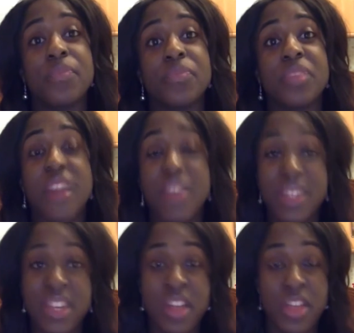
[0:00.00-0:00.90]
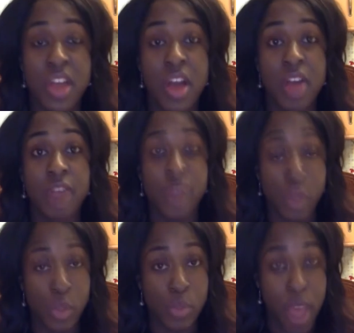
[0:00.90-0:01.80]
there is another
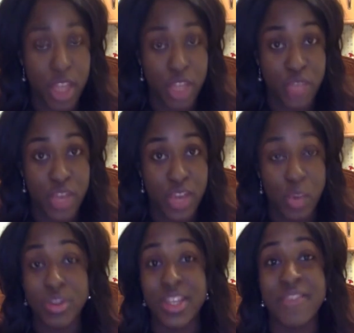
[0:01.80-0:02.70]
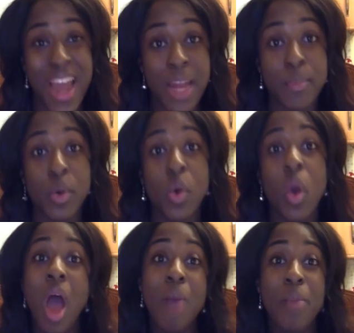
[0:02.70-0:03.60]
full bursary course
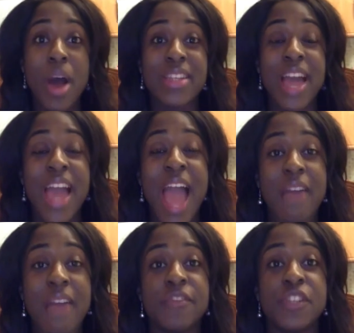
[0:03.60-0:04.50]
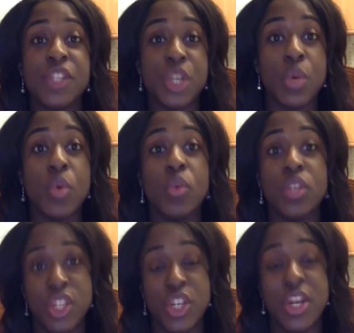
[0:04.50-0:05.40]
available, but I have to
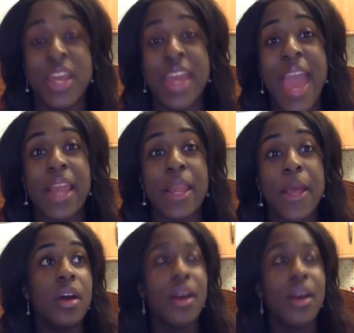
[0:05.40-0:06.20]
audition again.